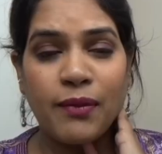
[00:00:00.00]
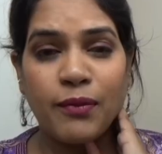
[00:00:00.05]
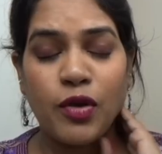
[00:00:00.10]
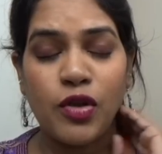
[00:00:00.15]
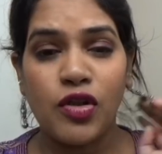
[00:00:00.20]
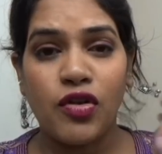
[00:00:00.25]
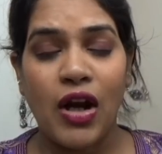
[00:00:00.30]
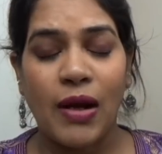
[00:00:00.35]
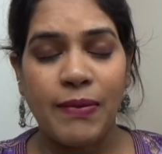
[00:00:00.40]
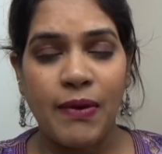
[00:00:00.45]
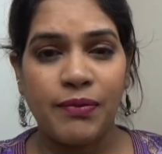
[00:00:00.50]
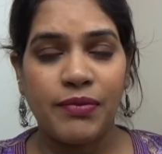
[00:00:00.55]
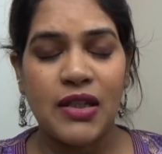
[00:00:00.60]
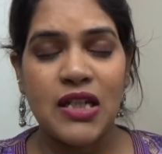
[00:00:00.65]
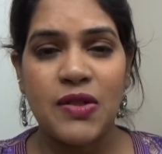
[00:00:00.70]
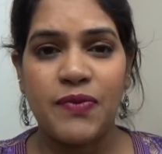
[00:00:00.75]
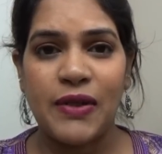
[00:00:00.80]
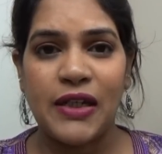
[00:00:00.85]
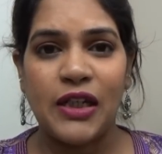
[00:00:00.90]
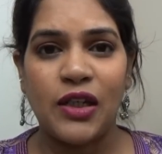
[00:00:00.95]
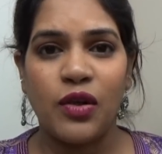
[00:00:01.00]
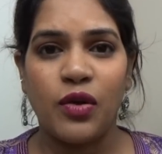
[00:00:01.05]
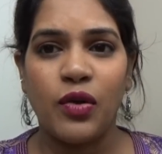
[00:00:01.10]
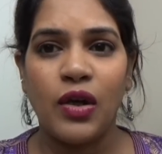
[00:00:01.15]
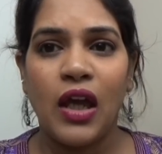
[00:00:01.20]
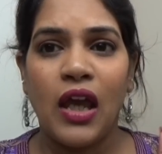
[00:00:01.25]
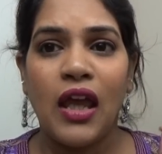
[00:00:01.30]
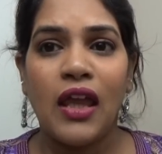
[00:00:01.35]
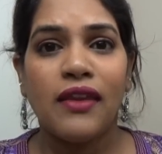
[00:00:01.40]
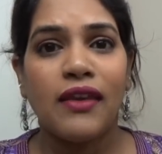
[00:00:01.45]
I'm going to wrap up this
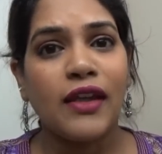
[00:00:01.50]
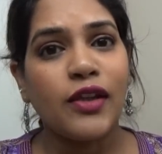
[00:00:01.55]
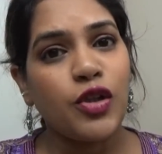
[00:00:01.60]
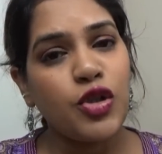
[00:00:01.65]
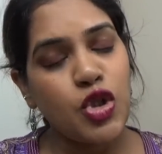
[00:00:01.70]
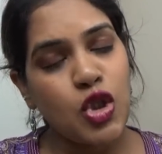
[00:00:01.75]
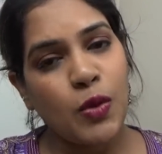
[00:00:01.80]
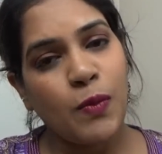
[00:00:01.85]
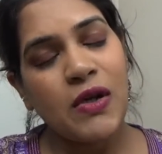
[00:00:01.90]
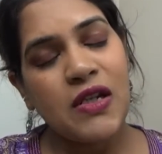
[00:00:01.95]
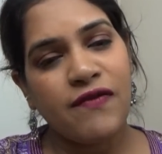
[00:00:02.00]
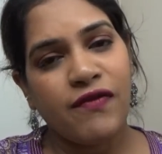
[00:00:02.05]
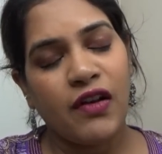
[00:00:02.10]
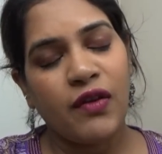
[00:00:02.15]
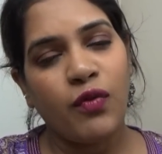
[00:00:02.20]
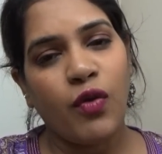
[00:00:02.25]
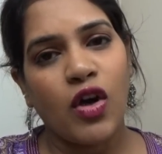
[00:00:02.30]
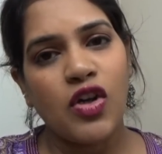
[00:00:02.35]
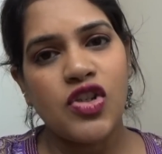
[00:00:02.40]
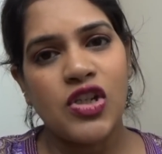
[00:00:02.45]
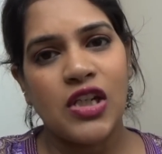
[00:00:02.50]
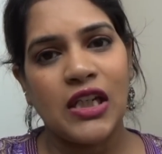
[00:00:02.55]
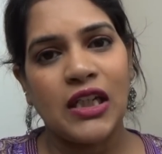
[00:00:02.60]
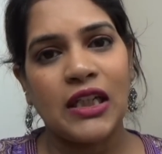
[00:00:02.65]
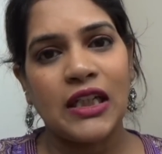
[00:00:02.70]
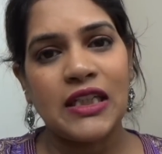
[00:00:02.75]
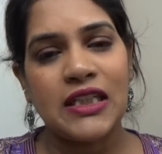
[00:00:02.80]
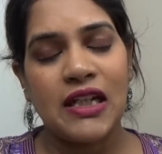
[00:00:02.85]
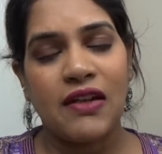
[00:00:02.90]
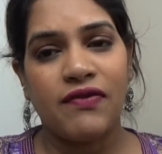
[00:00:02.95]
video. Thank you so much for
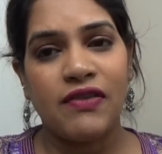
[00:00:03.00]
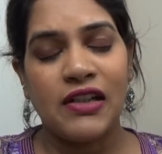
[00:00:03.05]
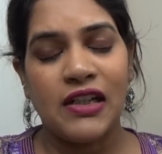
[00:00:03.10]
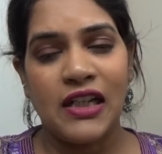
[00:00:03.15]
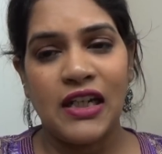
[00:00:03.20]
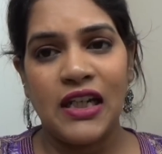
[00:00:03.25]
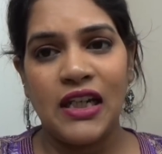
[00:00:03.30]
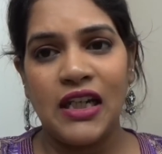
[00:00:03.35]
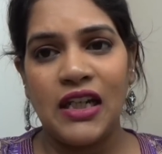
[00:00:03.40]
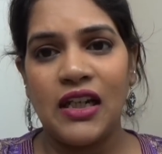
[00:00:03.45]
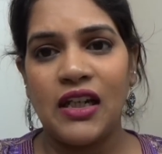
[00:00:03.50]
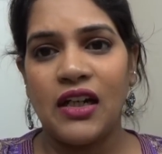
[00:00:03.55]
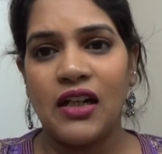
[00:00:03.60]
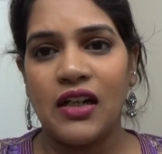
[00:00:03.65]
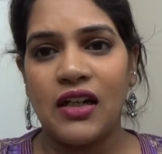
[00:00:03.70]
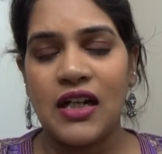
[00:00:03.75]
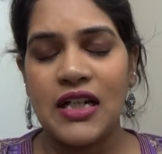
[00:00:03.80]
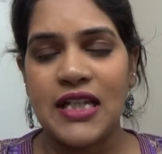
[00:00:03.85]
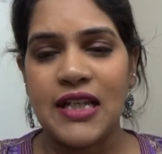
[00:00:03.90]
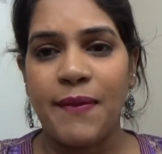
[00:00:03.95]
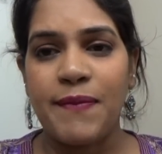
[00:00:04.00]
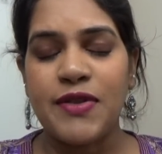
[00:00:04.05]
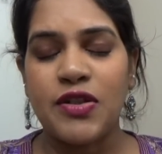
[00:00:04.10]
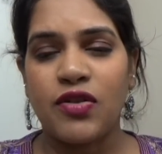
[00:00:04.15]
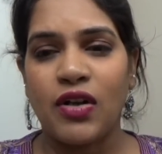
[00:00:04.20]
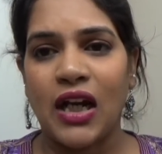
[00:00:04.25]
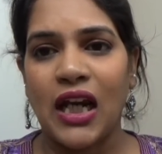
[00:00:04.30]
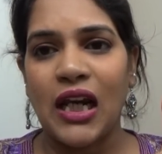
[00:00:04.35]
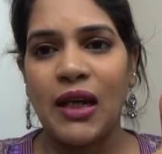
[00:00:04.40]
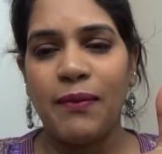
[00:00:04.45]
watching. Definitely
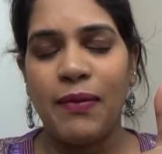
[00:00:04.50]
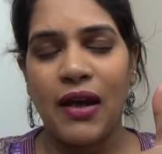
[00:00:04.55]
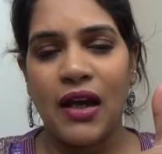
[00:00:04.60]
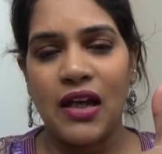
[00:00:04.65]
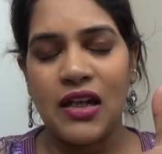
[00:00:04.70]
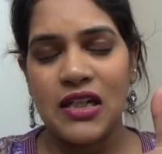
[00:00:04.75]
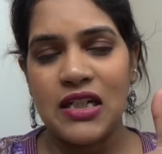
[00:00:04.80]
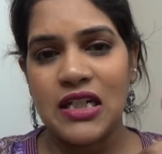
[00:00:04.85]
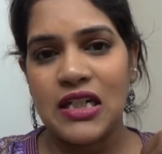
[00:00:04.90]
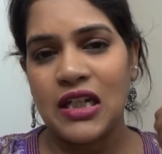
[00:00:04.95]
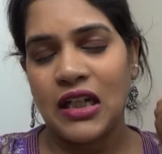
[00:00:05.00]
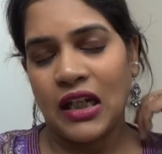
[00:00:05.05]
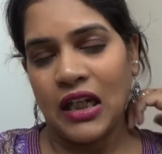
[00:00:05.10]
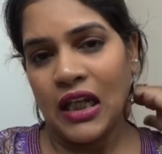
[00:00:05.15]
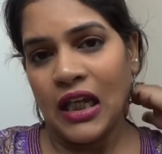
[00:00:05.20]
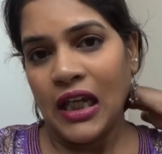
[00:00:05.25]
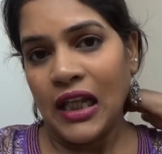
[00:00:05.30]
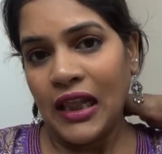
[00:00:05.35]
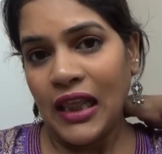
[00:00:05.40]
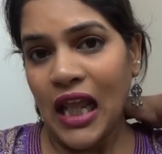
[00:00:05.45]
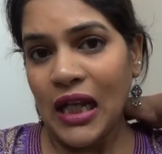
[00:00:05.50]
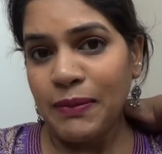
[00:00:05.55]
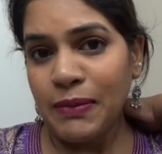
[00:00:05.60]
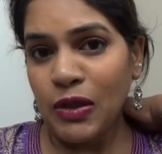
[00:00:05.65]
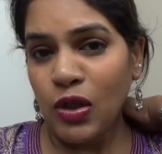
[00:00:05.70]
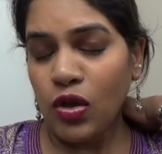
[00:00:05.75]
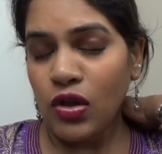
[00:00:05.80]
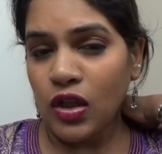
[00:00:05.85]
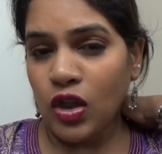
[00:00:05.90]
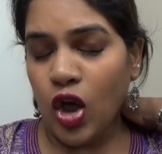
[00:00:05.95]
subscribe and let
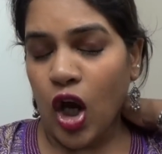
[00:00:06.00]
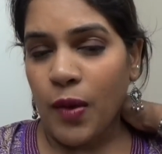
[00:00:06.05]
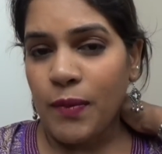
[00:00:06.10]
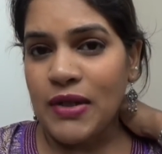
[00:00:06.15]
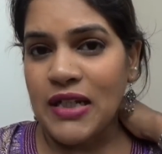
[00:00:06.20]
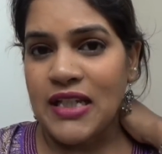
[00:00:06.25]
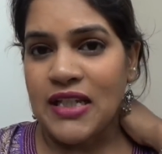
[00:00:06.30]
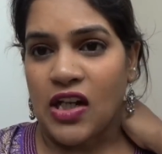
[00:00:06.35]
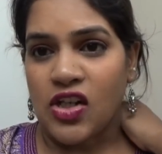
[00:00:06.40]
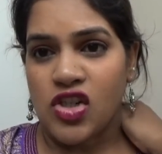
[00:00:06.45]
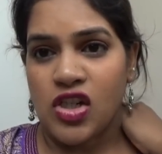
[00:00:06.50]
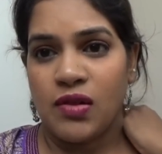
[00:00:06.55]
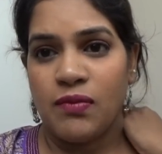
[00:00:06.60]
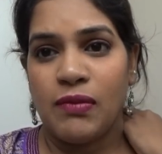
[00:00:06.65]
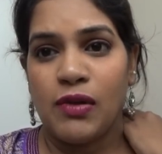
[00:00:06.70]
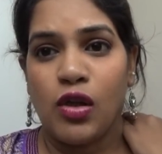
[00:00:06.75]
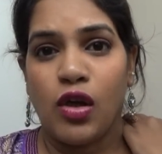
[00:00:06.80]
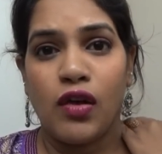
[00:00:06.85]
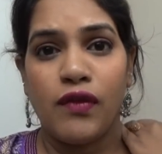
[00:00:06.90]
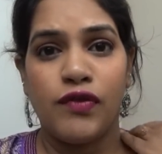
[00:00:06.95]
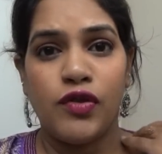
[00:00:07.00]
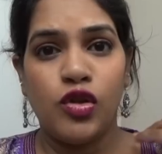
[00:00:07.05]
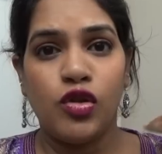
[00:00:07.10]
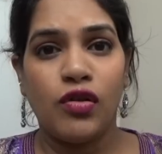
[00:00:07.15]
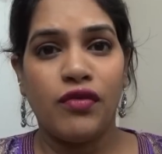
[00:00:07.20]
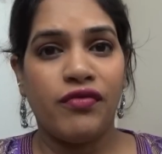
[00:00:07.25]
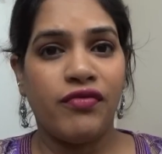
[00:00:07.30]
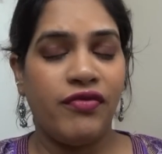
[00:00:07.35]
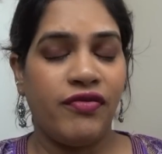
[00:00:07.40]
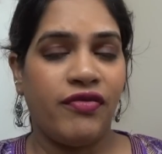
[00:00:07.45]
me know in the comment section below if you
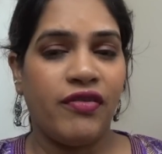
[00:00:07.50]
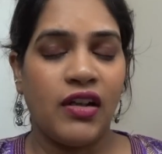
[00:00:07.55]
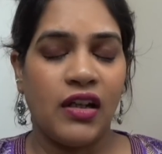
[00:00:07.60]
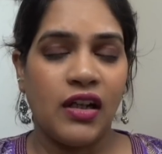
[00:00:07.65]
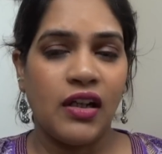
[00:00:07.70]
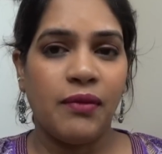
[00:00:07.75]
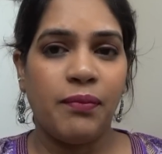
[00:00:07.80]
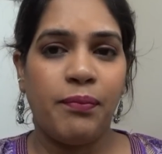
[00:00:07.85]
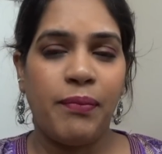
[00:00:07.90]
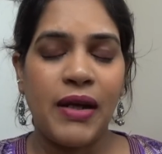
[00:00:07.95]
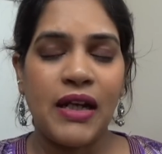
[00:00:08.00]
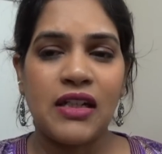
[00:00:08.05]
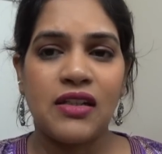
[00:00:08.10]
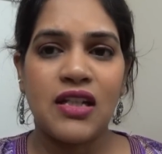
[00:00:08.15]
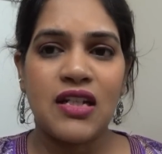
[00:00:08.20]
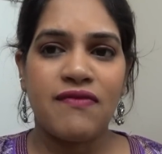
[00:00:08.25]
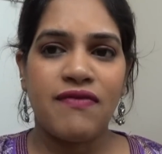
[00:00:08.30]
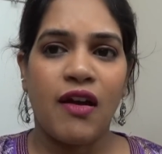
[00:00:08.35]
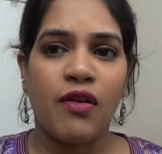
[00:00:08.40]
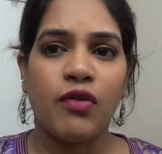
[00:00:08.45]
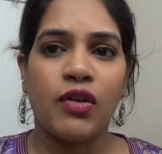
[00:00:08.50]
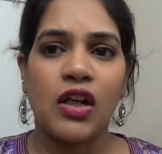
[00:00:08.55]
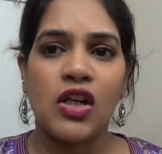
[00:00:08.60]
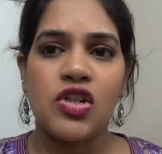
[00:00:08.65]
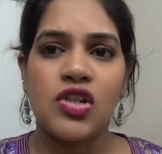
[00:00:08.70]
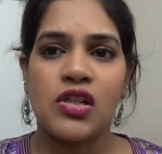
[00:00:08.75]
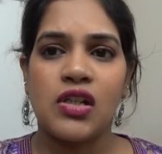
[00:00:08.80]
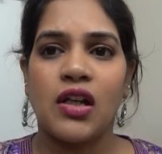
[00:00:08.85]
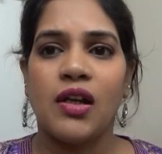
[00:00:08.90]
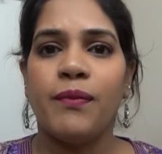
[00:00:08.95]
have picked this
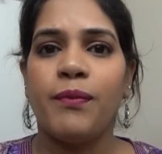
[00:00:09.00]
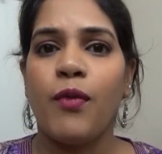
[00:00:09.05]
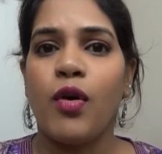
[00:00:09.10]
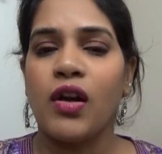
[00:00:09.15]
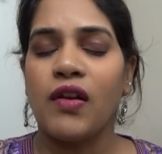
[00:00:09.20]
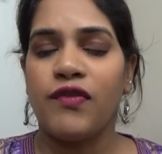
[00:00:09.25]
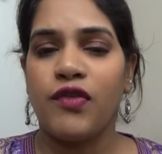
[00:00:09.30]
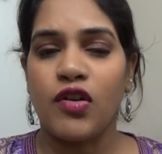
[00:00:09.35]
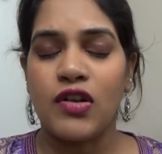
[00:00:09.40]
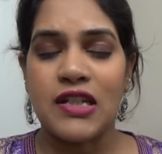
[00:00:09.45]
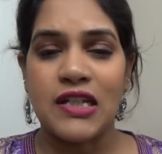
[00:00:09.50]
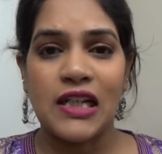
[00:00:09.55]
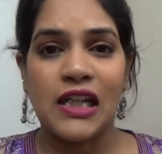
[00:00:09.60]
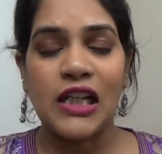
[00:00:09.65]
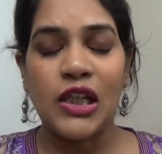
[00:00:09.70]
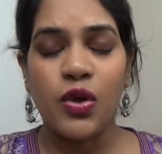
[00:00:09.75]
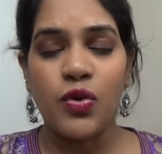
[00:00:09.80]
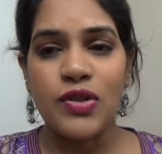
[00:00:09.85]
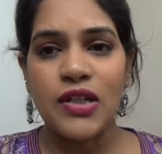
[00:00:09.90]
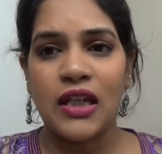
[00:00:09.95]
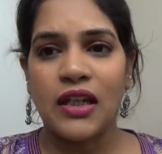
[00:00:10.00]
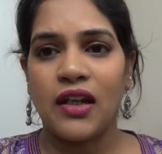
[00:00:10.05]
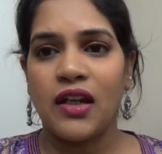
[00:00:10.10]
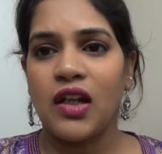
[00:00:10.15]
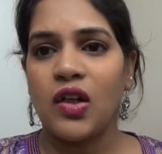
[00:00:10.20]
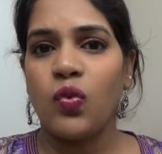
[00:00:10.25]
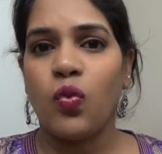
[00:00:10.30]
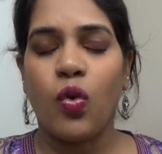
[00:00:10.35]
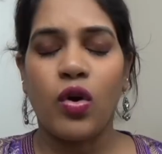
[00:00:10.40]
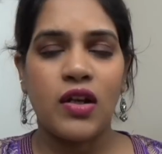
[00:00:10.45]
foundation up or if you're still using
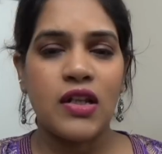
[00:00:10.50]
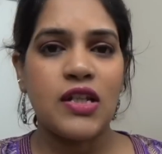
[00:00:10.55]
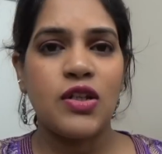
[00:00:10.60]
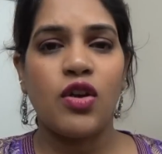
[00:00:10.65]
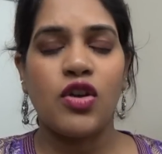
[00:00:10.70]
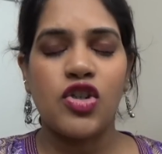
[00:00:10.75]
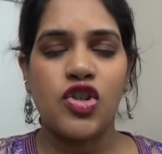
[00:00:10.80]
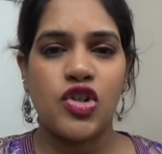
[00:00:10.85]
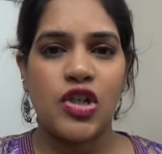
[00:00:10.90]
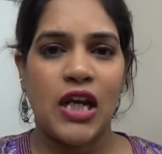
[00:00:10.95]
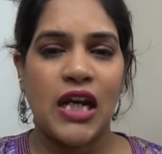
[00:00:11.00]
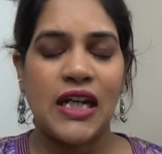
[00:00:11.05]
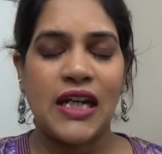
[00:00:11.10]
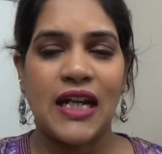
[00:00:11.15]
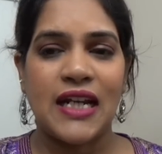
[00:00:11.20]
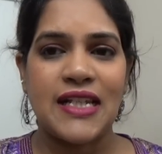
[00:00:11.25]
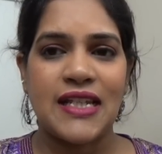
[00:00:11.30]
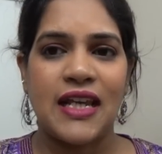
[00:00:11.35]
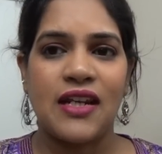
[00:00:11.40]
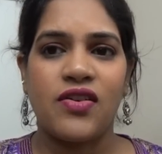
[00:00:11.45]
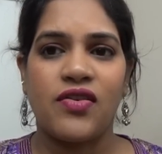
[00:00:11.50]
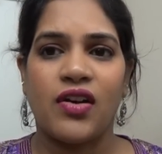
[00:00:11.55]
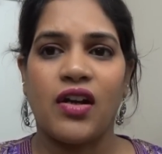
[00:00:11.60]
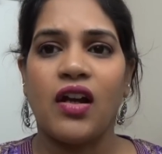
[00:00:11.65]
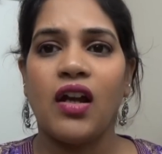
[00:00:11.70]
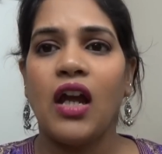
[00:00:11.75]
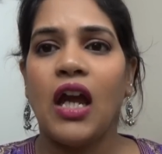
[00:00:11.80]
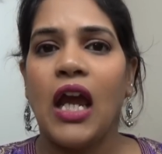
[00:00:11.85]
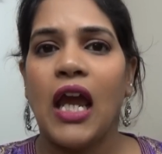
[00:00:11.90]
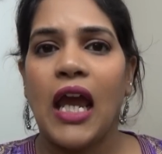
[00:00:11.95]
it, what is your shade,
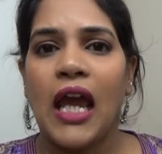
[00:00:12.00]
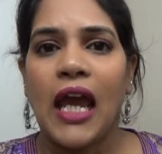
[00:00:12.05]
etc.